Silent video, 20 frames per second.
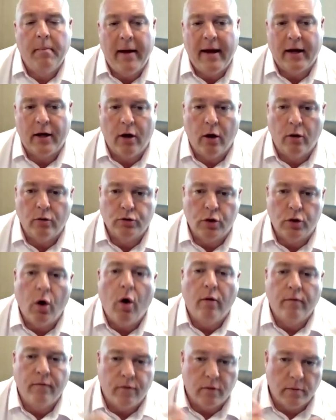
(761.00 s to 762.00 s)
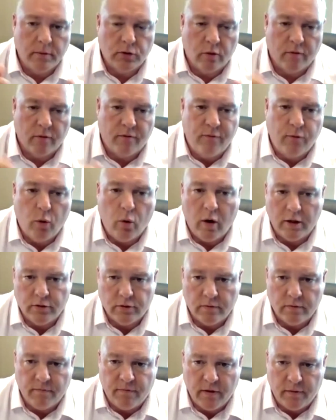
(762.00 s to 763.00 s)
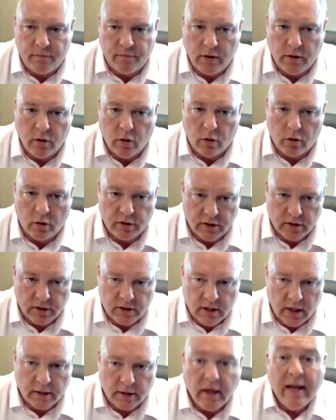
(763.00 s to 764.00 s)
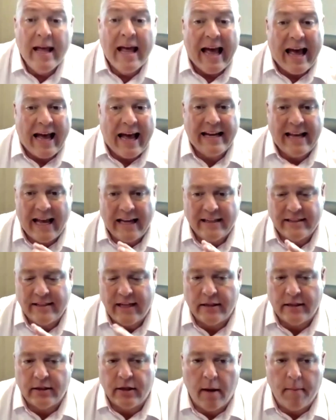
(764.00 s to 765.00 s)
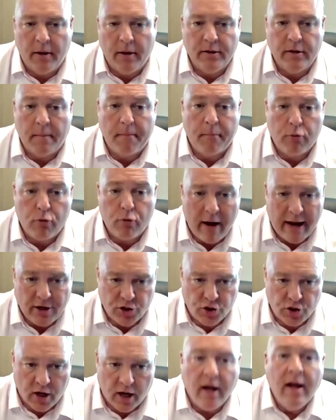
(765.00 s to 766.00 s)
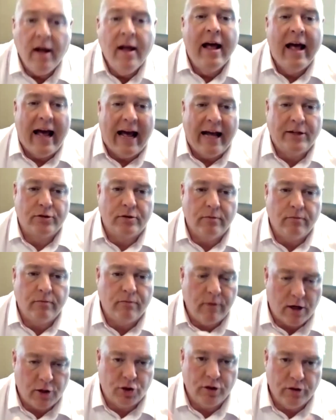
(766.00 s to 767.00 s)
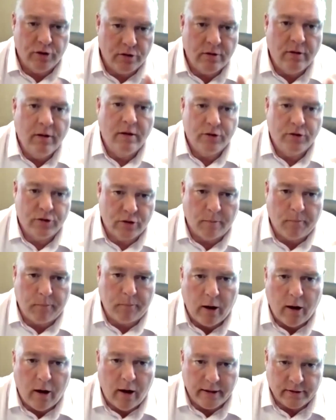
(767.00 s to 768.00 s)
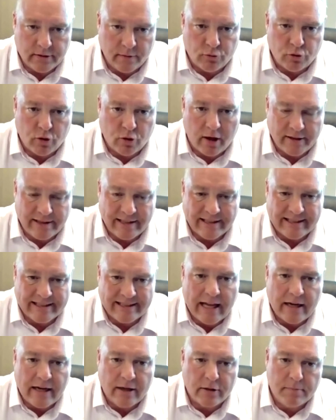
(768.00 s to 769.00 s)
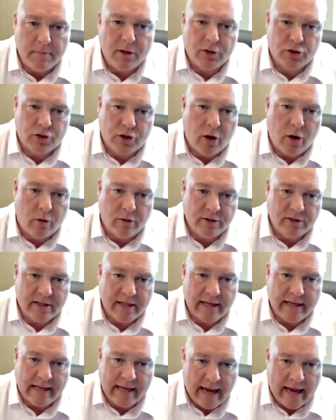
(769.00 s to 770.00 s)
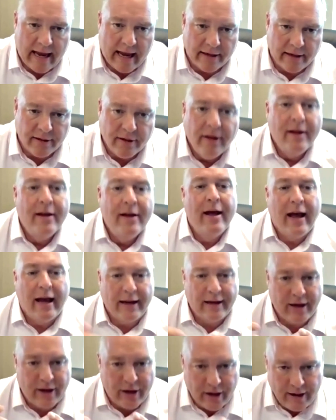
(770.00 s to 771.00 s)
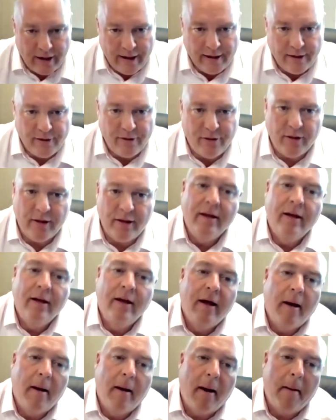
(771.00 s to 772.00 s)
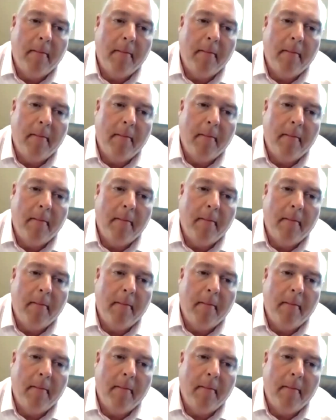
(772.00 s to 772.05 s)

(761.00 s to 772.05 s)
the met coal's gone from sort of $450 a ton and has had come under pressure as the Russian suppliers have tried to sell as much coal as they can. And clearly the